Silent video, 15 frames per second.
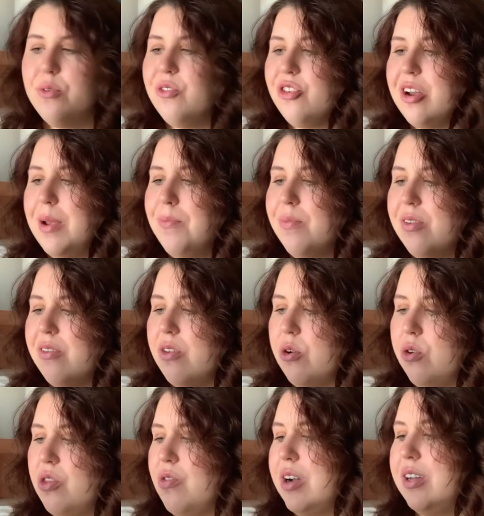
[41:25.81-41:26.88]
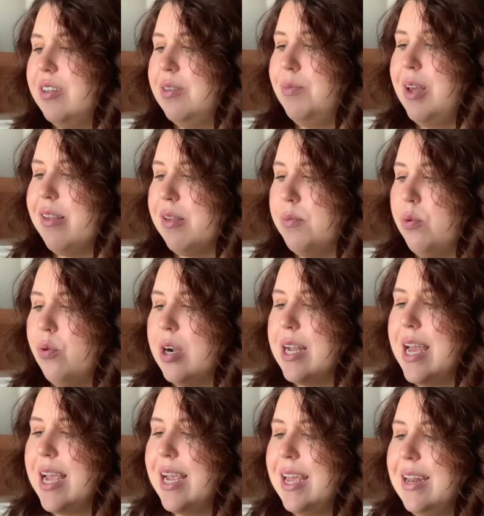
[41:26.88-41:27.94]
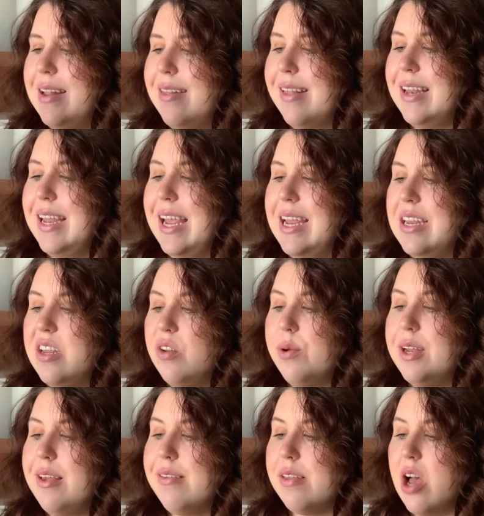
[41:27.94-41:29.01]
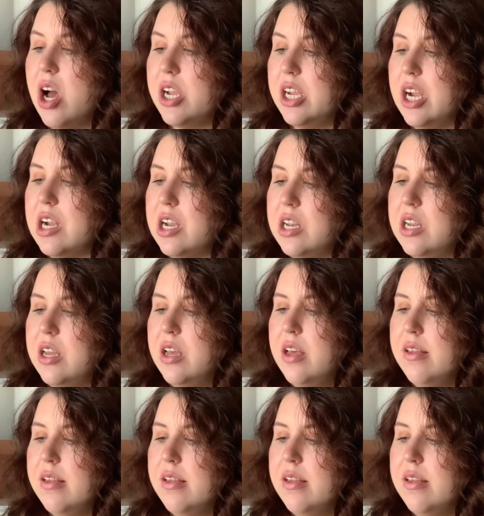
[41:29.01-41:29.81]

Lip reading: which I'm so thrilled to be supporting, and it's an 80/20 sock yarn.